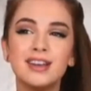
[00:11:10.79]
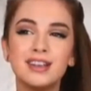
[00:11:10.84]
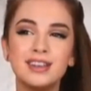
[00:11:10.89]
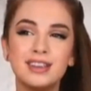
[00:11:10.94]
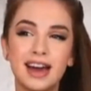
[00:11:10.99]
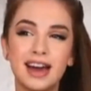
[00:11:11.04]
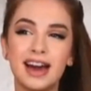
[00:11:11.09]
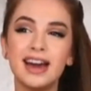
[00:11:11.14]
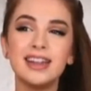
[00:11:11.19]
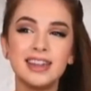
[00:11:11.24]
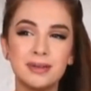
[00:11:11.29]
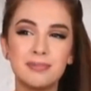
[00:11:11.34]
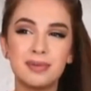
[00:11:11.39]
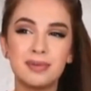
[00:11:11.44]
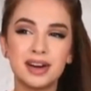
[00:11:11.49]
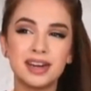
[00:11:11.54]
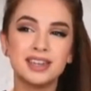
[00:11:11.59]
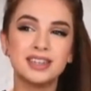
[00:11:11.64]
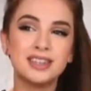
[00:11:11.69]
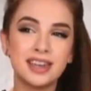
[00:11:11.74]

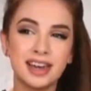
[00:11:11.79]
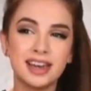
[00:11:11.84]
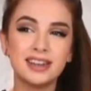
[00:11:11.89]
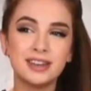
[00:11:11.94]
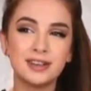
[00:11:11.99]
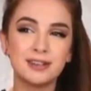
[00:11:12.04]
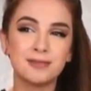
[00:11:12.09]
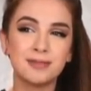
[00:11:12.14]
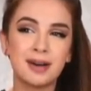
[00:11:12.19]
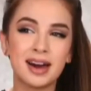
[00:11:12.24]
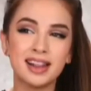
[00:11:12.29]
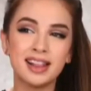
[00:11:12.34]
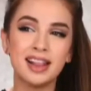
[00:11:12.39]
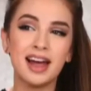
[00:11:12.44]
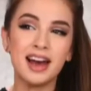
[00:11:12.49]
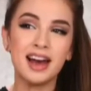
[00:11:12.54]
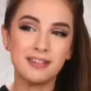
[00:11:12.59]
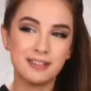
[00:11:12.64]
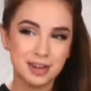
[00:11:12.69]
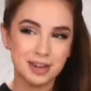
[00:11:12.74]
90% of my
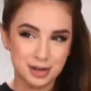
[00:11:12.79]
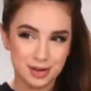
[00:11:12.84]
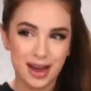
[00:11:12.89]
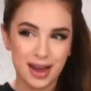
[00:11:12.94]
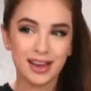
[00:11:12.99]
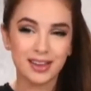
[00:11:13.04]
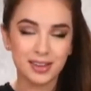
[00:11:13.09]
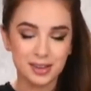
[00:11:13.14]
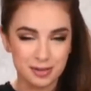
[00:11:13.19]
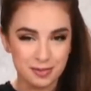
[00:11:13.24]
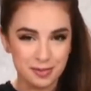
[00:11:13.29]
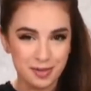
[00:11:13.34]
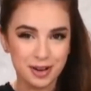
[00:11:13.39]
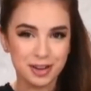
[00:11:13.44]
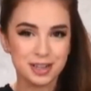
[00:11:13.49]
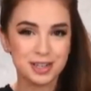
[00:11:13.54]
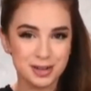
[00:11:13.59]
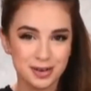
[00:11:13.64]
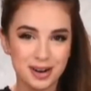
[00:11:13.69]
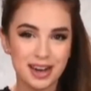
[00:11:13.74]
life trying to
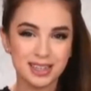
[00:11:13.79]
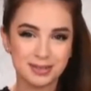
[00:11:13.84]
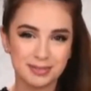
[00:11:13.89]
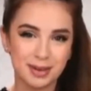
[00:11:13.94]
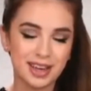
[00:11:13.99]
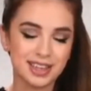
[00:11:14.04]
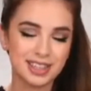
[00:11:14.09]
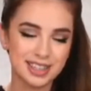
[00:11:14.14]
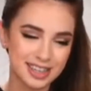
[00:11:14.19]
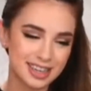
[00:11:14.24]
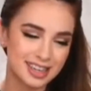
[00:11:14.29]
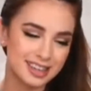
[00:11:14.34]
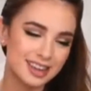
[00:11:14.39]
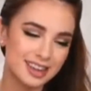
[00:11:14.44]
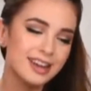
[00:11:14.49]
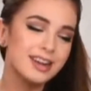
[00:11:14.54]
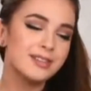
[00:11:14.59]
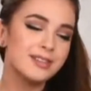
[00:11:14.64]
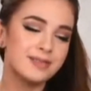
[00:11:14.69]
moisturize my skin.